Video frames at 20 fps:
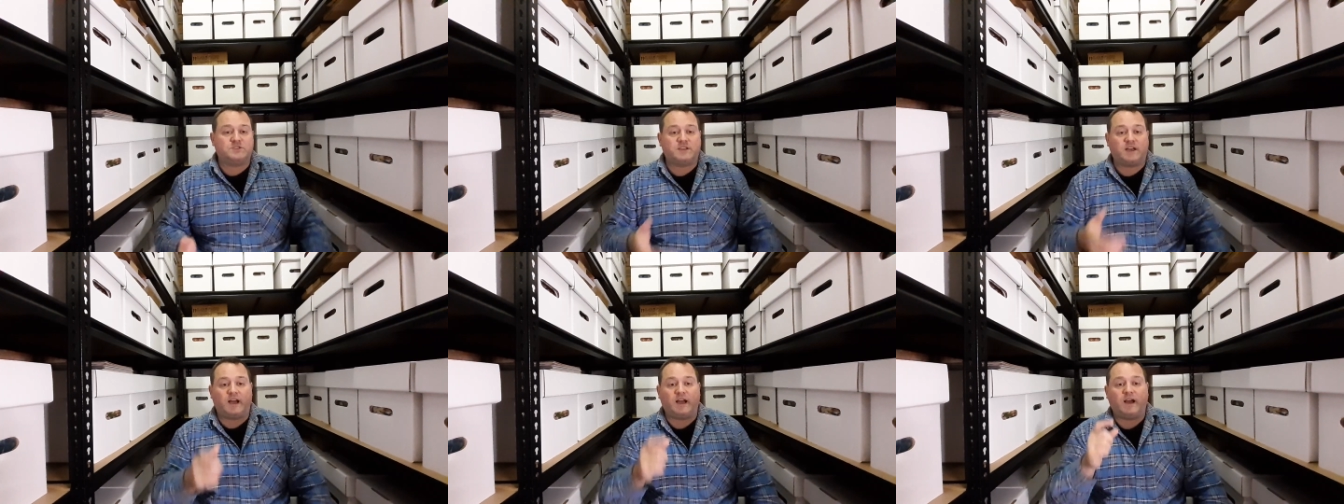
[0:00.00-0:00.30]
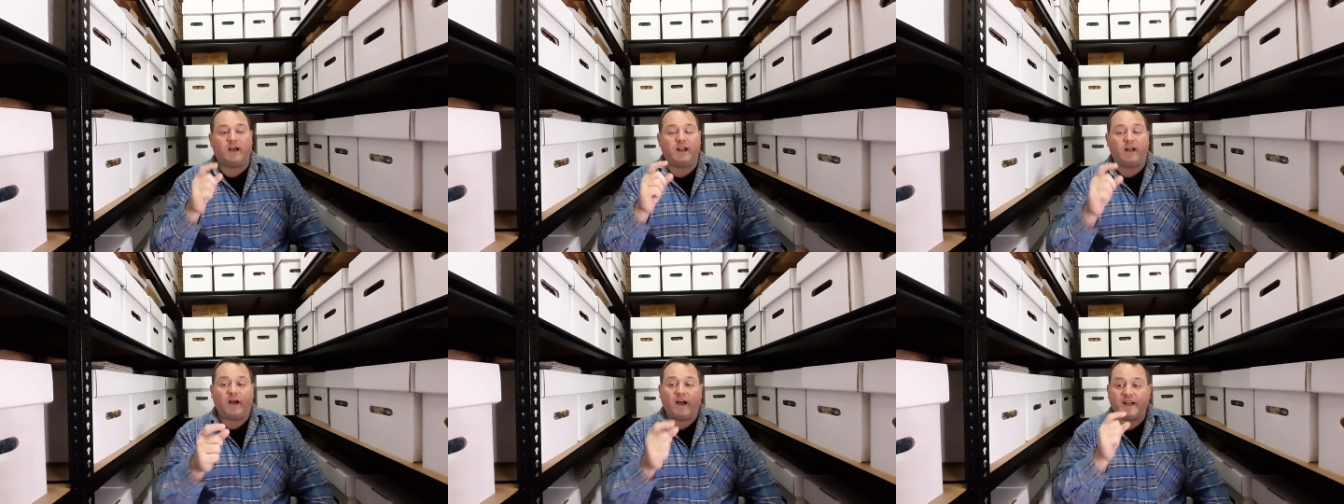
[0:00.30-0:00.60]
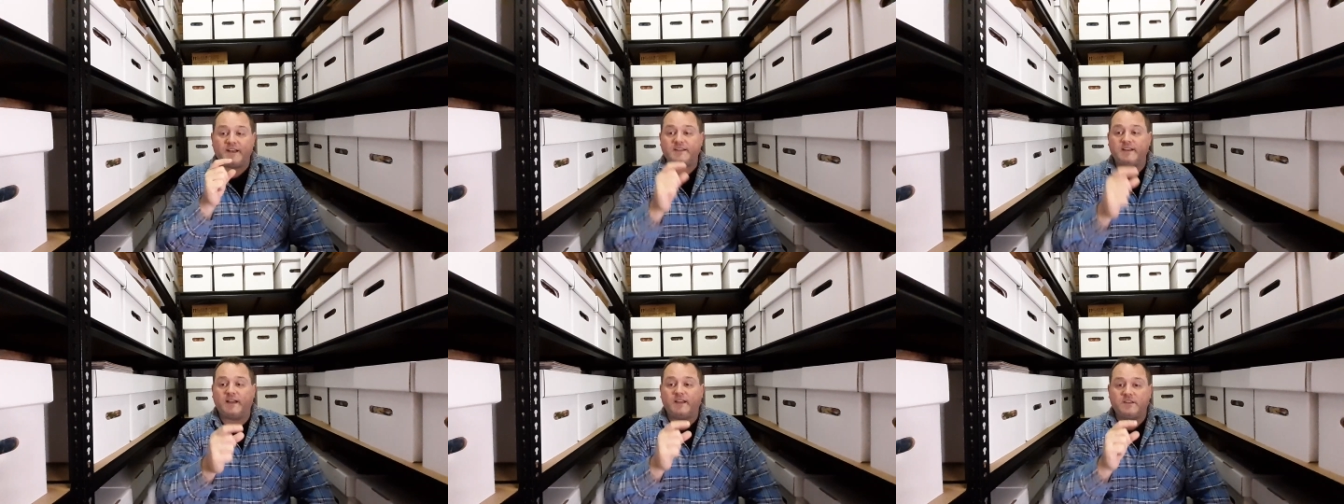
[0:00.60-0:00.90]
I
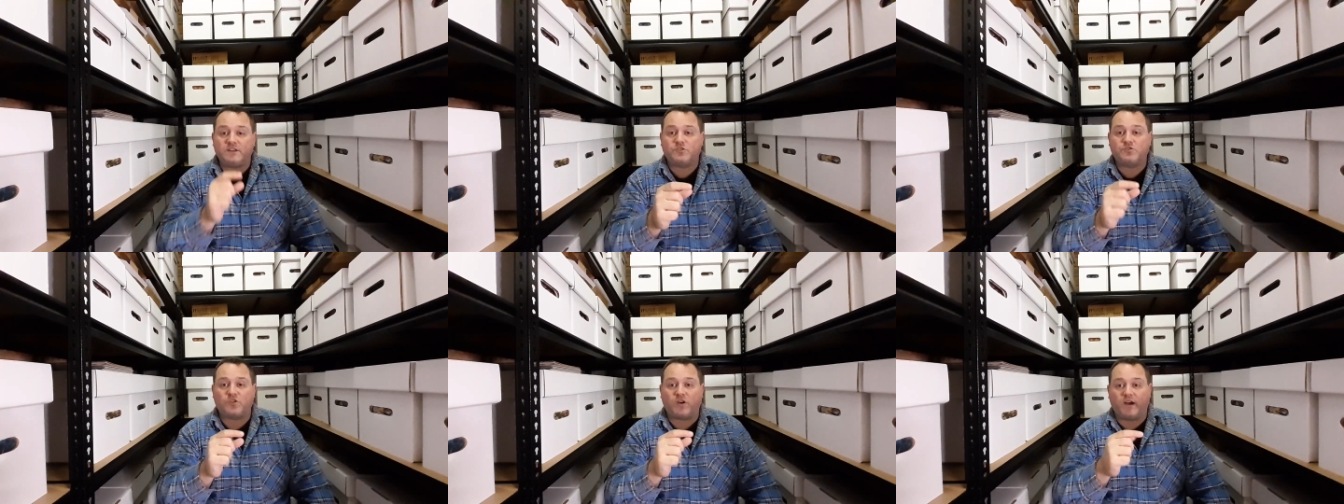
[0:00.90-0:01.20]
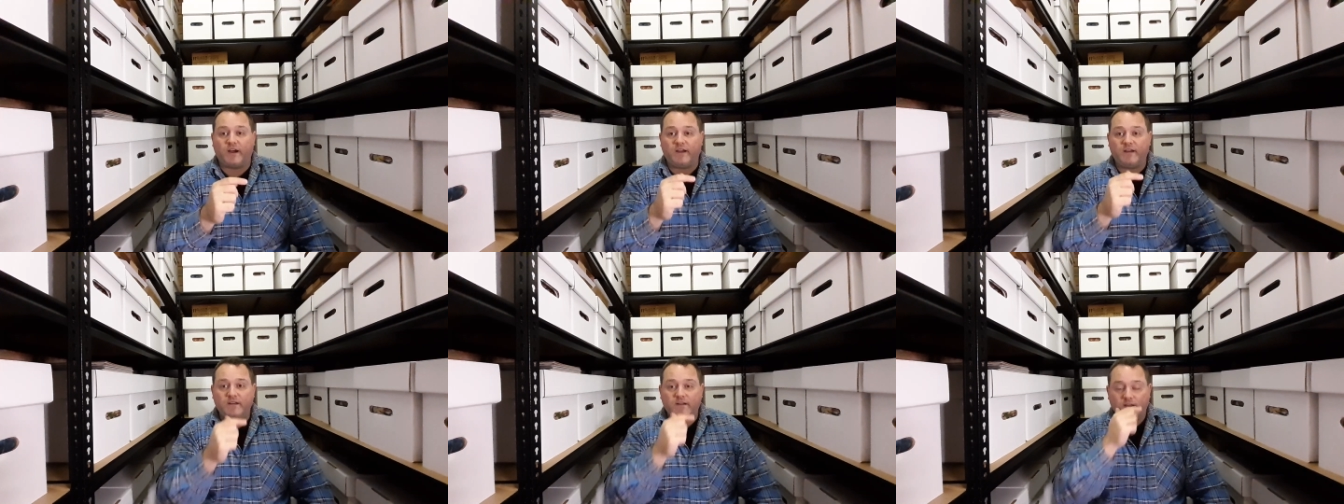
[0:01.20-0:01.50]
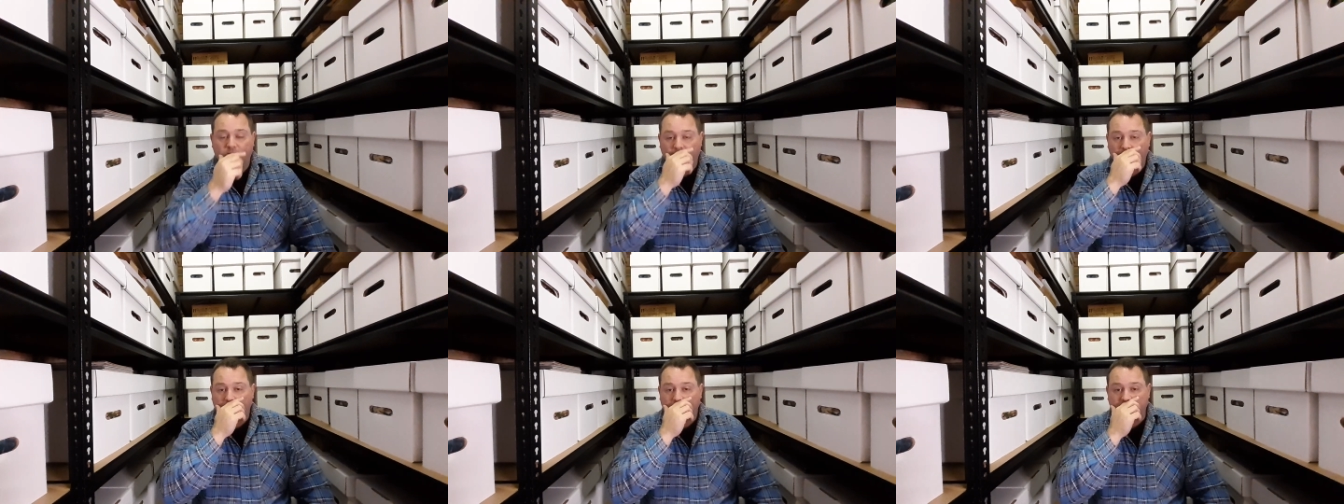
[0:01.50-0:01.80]
had to get the trade
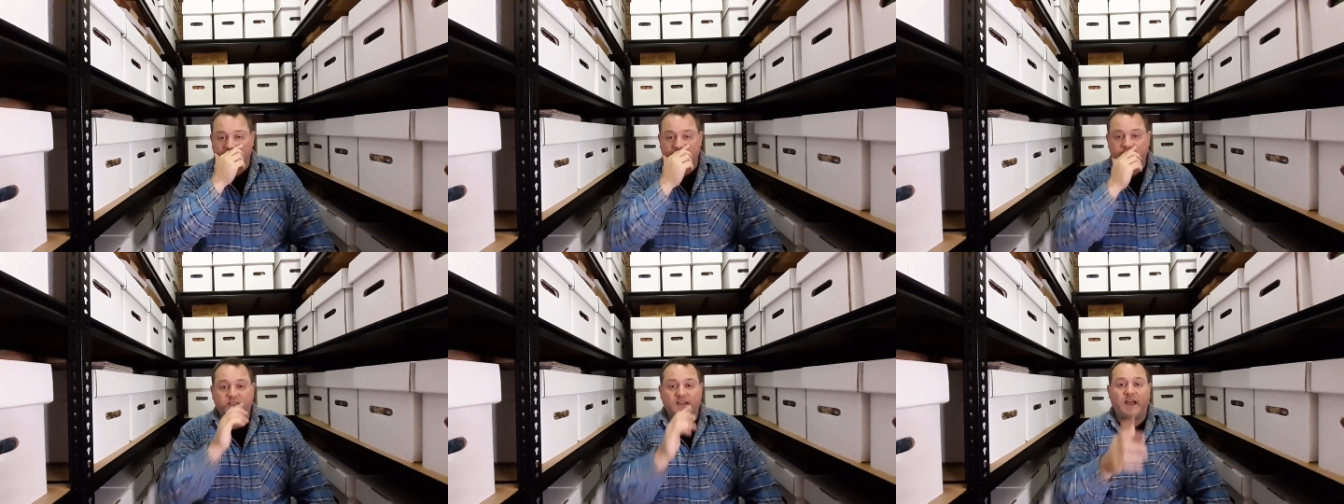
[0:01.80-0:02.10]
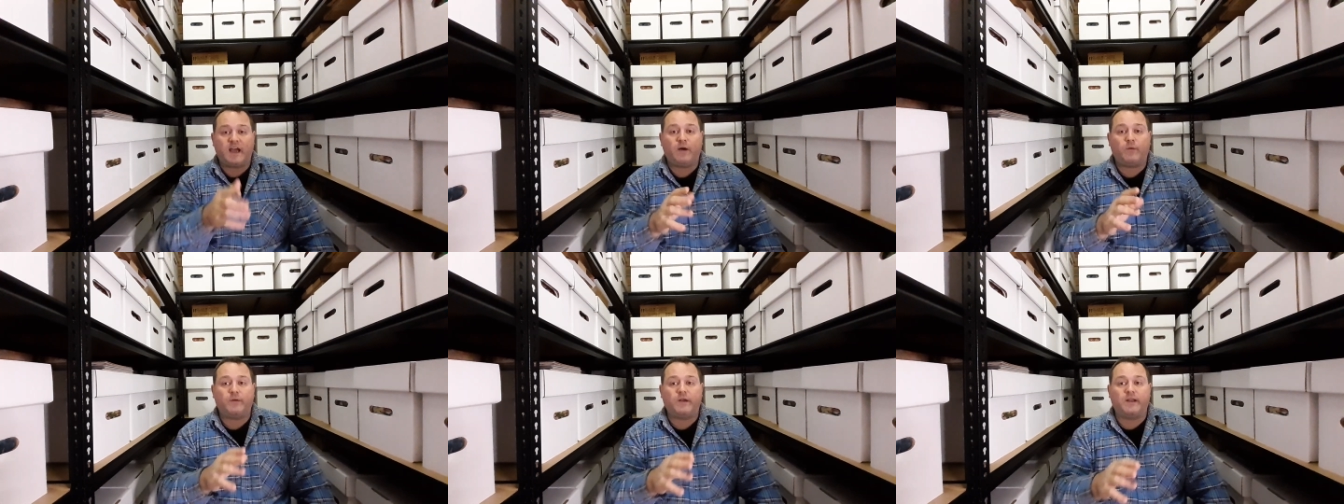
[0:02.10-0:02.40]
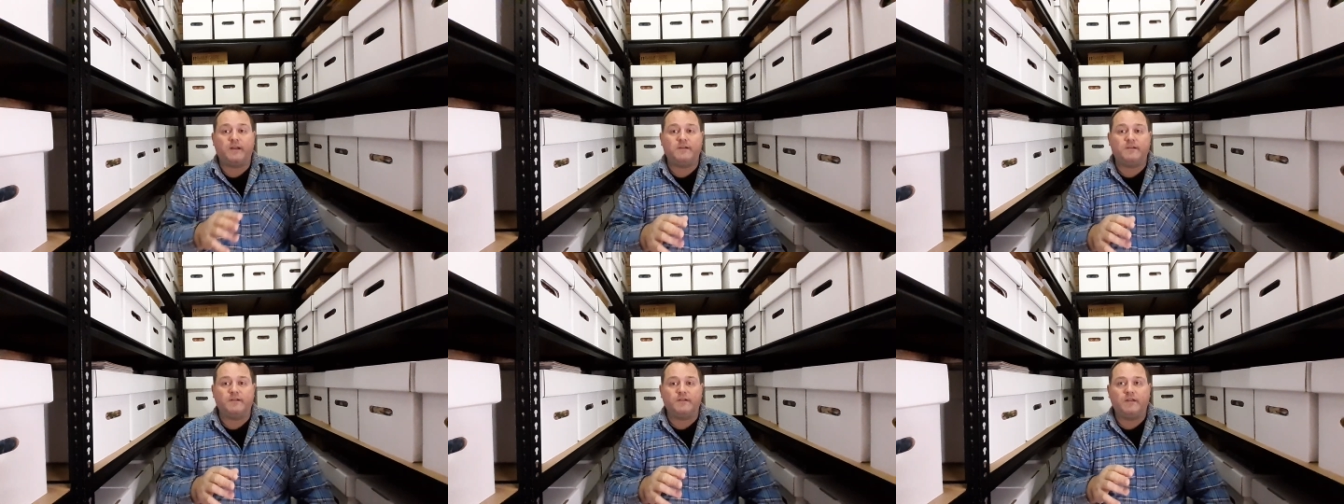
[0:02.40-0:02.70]
to see how it
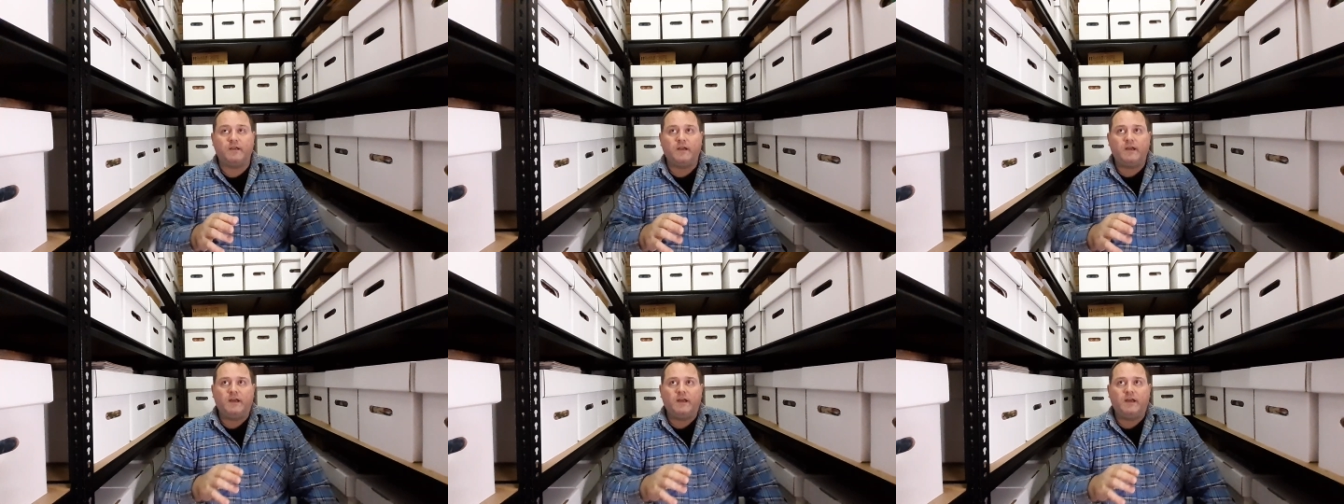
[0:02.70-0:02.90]
ended.